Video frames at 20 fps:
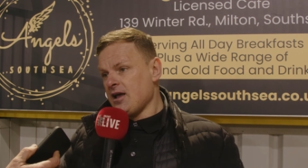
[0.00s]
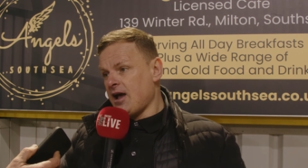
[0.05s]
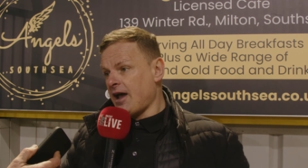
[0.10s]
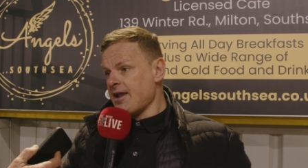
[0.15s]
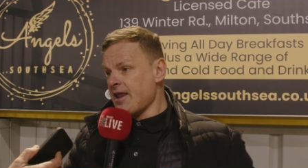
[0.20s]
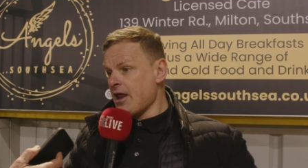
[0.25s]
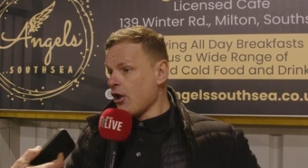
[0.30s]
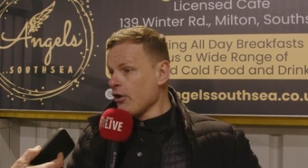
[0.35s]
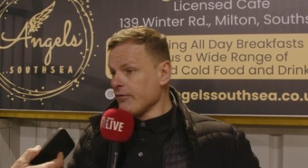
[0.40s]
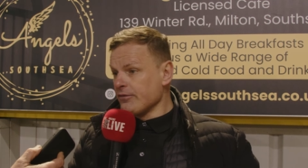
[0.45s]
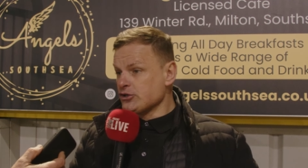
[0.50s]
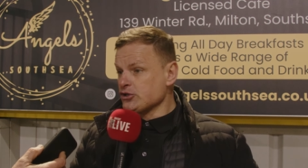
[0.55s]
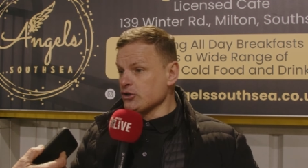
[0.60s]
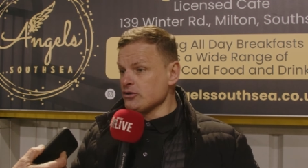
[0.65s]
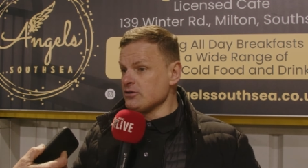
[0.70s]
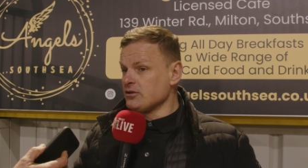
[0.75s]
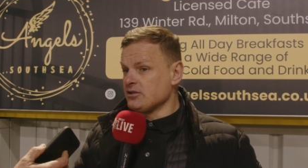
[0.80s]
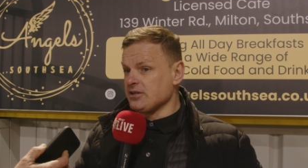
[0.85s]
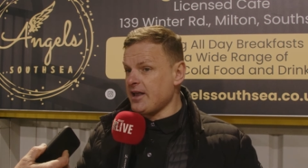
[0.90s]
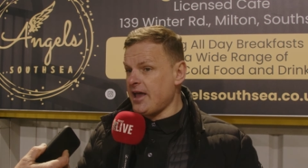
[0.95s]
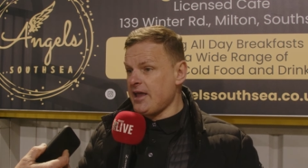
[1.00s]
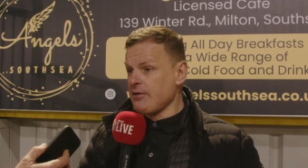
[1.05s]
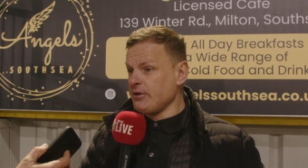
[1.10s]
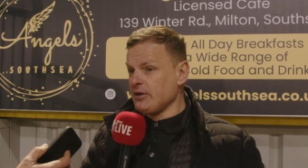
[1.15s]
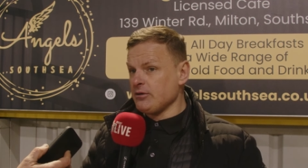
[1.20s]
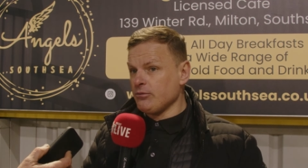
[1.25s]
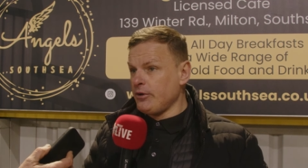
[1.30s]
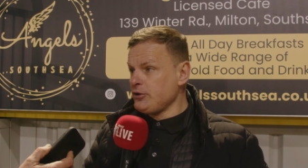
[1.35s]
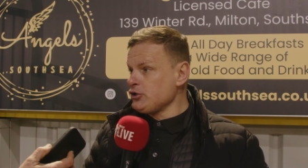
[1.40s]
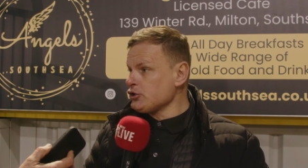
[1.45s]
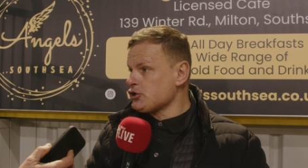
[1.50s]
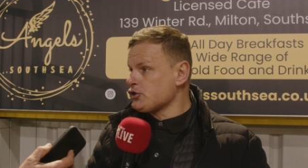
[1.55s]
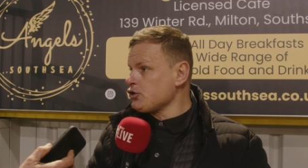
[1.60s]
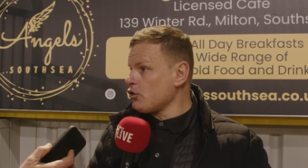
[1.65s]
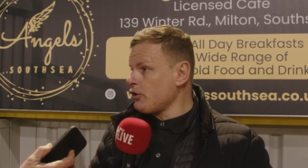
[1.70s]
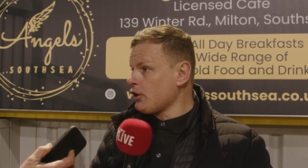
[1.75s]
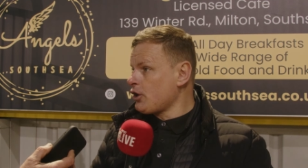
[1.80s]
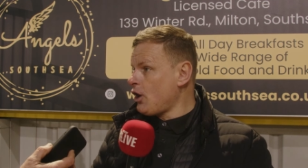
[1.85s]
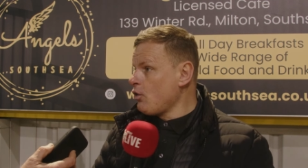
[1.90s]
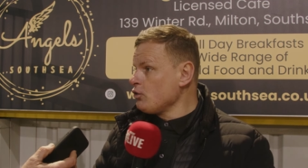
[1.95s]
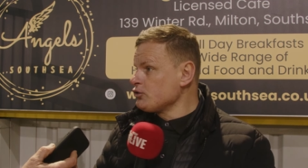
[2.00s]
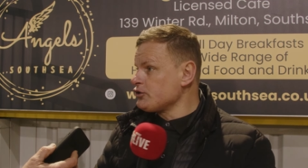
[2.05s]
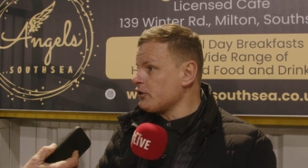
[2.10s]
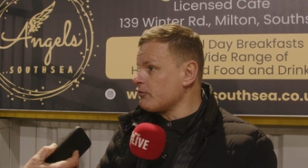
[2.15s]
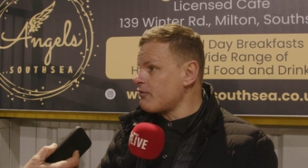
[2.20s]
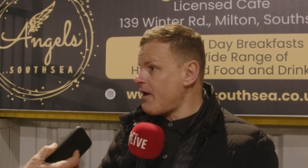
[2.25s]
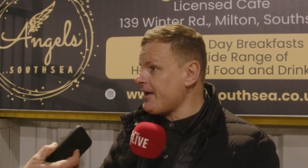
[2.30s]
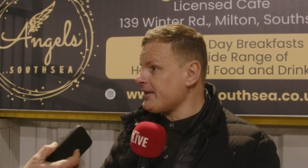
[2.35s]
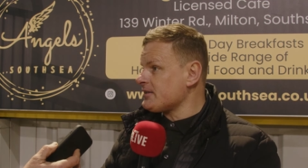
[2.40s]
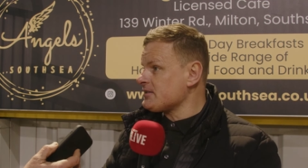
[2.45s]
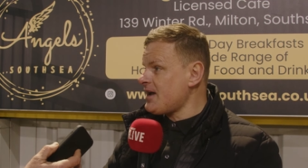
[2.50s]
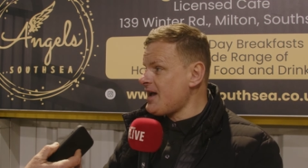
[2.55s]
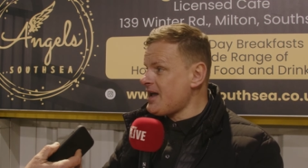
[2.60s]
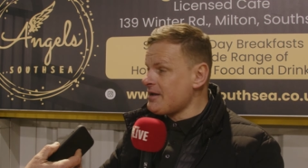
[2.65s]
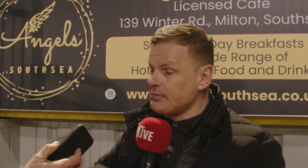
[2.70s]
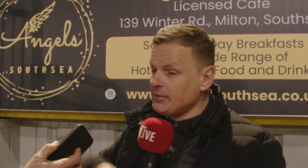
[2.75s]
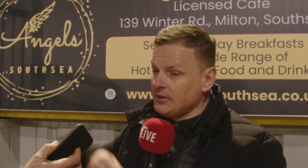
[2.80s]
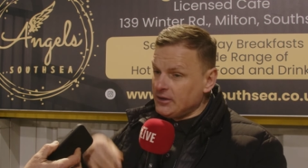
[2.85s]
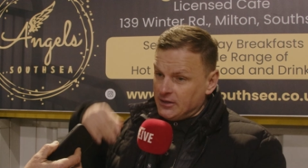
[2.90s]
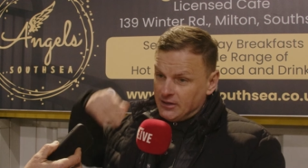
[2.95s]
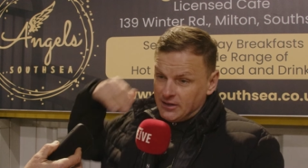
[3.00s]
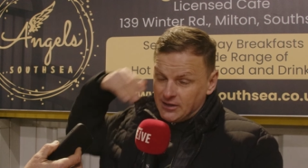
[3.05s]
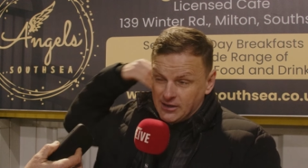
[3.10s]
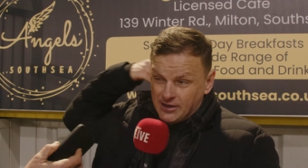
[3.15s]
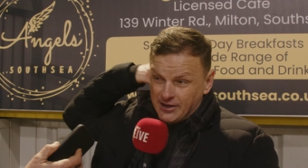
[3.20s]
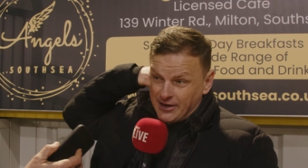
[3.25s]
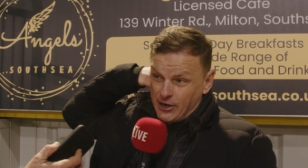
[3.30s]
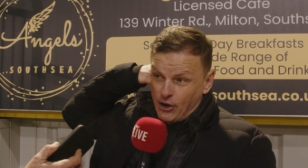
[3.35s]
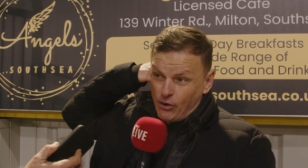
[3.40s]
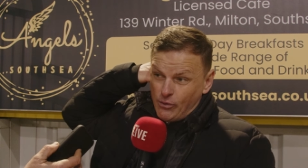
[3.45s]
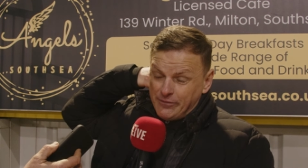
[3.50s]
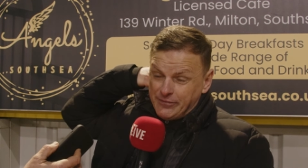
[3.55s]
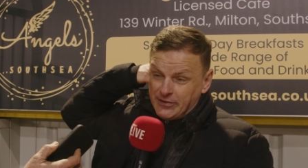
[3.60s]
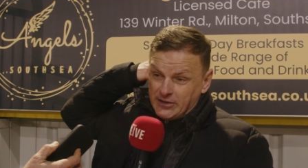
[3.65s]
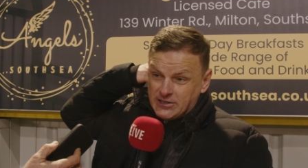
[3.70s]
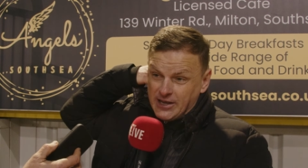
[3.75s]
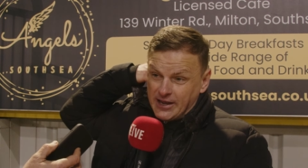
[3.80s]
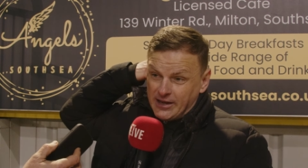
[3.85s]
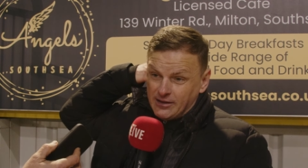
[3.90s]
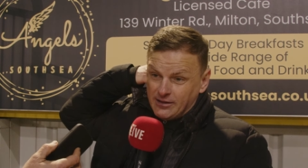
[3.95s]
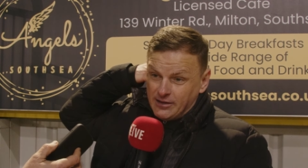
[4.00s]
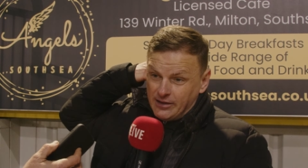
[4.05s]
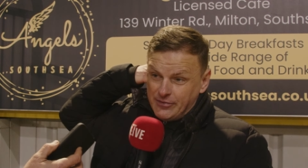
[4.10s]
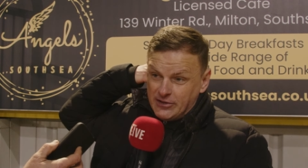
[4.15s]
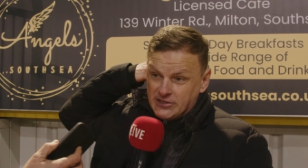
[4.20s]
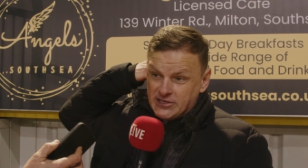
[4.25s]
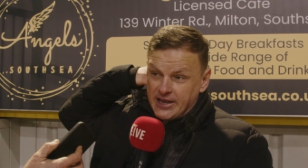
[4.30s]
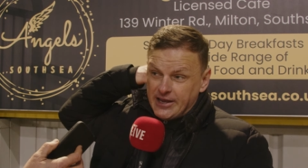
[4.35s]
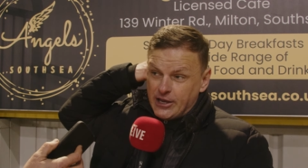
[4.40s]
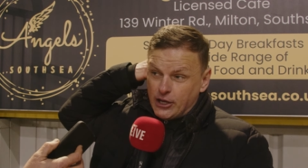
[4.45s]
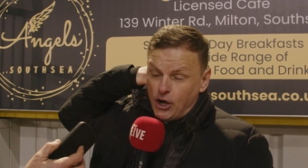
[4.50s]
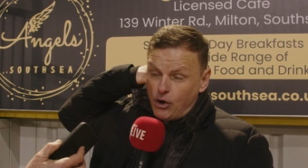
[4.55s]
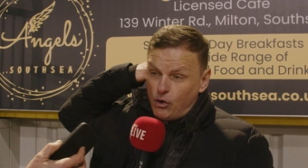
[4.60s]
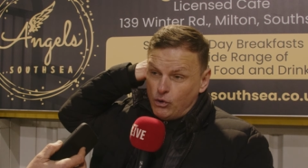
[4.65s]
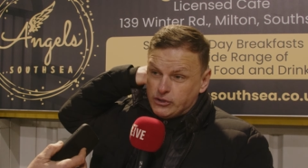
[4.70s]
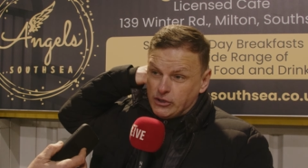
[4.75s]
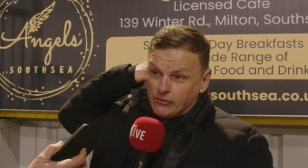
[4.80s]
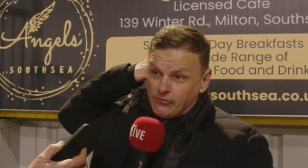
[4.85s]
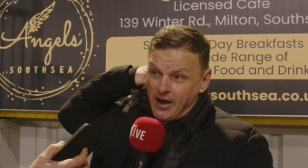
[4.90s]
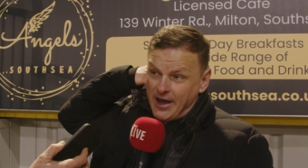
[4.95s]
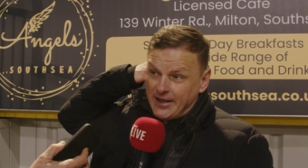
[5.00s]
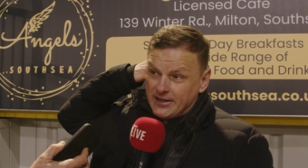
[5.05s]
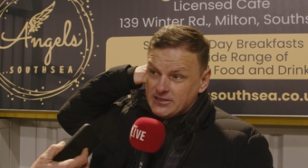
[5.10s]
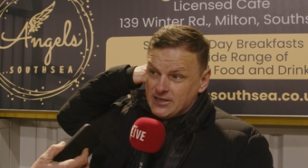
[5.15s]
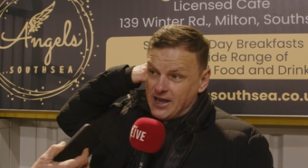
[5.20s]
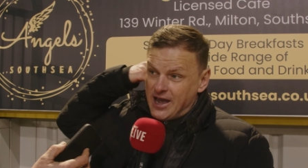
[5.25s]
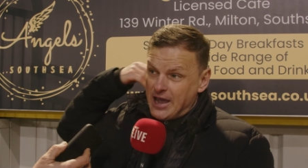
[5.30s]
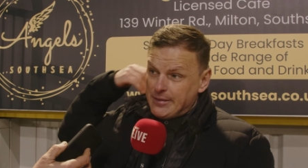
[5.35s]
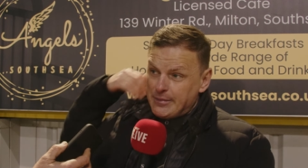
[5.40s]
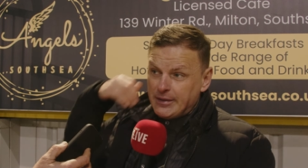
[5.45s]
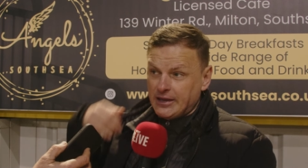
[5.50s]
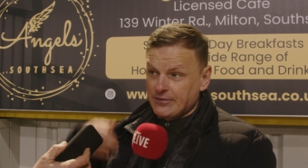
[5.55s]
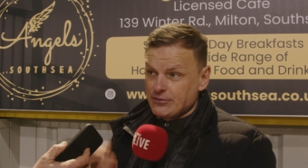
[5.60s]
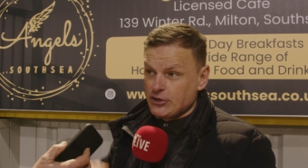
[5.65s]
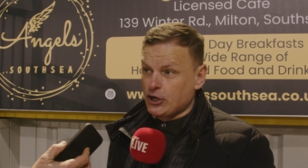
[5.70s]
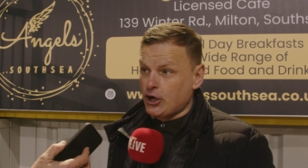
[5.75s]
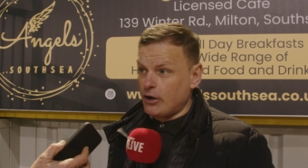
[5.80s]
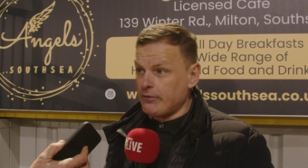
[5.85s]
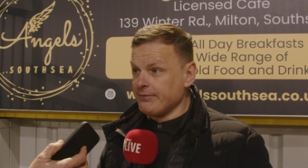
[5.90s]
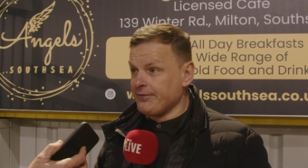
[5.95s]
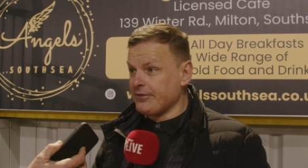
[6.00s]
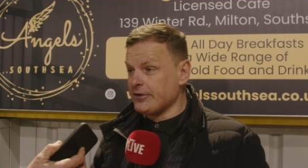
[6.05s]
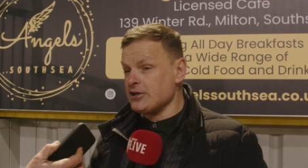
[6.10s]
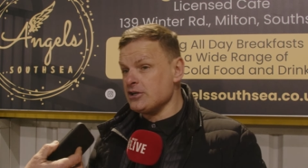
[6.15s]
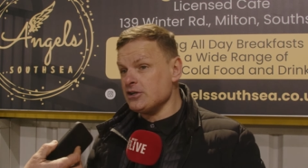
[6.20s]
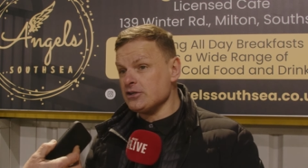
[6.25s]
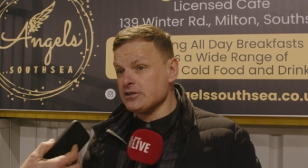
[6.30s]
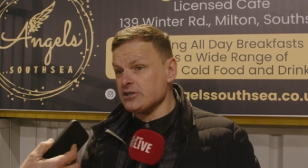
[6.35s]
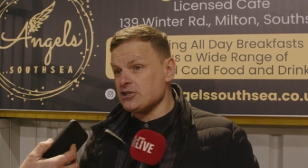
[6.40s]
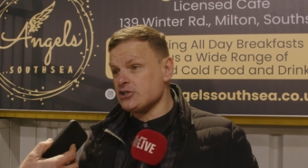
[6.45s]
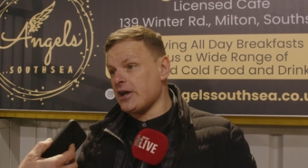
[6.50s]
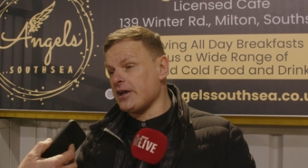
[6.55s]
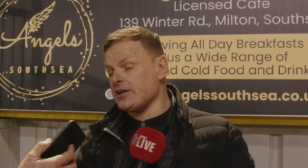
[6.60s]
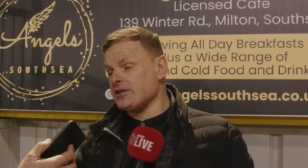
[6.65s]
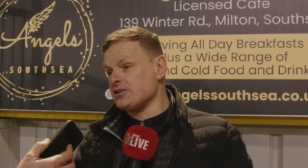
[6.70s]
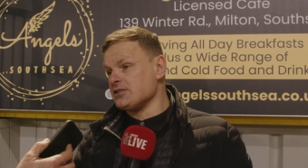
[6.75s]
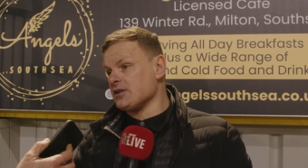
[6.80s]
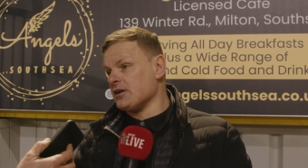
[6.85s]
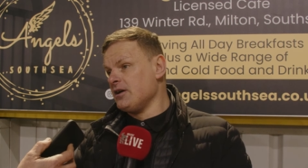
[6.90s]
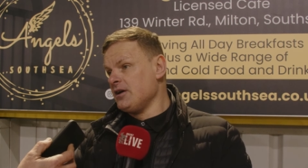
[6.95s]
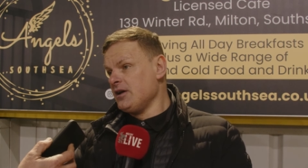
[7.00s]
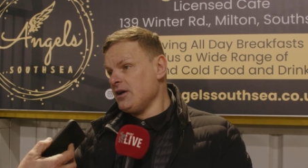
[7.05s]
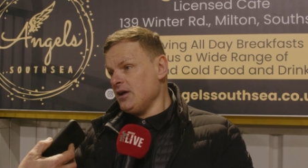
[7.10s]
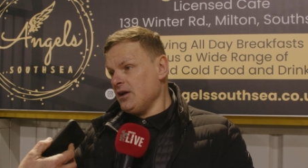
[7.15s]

And then all of a sudden today, we, we just took the goals at the right time. You know, if you take if you take your goals at the right time, it gives you confidence. It changes the,